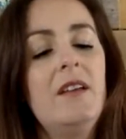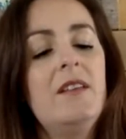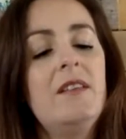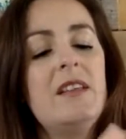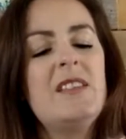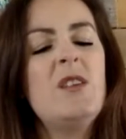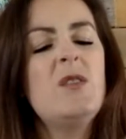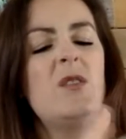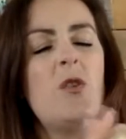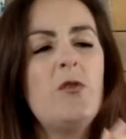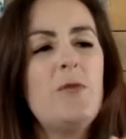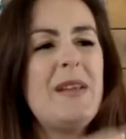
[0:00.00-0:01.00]
there's no
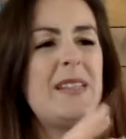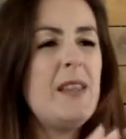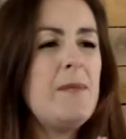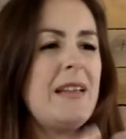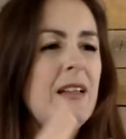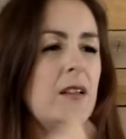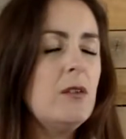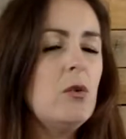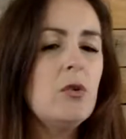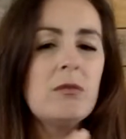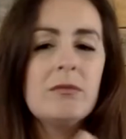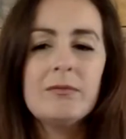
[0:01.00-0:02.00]
soft bits in the middle
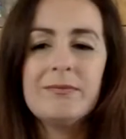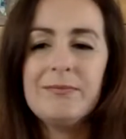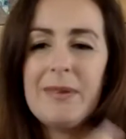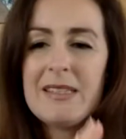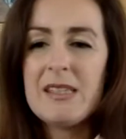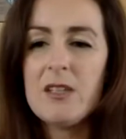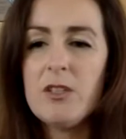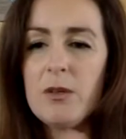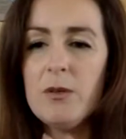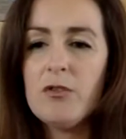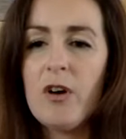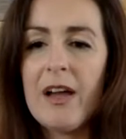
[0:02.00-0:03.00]
or bits that are
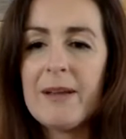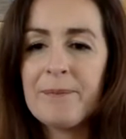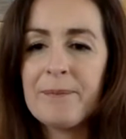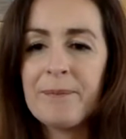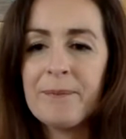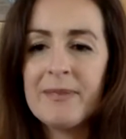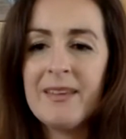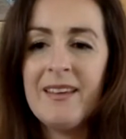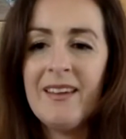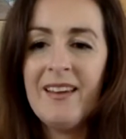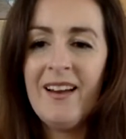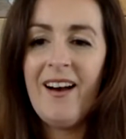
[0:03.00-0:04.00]
too dry.
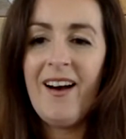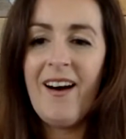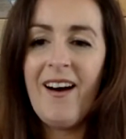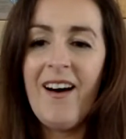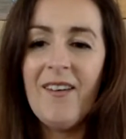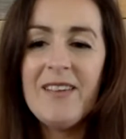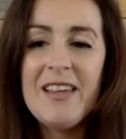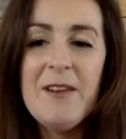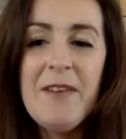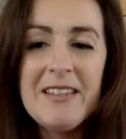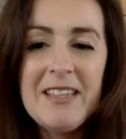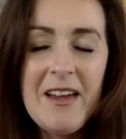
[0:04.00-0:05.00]
Well,
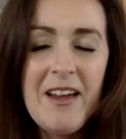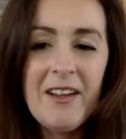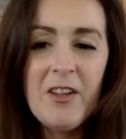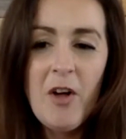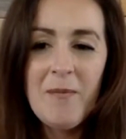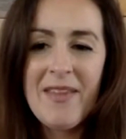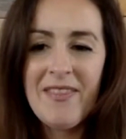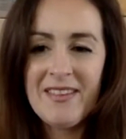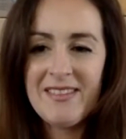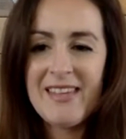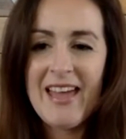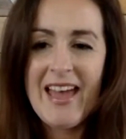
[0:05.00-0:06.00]
you've had a comment
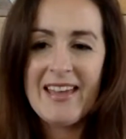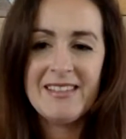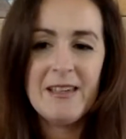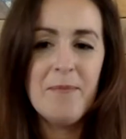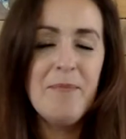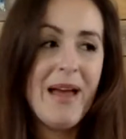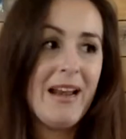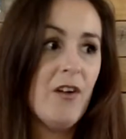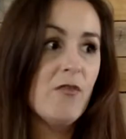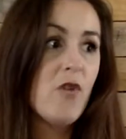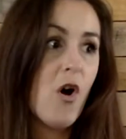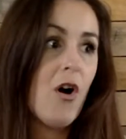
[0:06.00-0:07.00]
that says, Bella
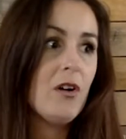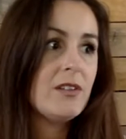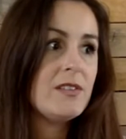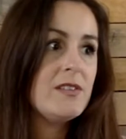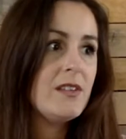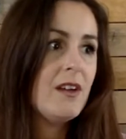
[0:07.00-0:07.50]
rocks.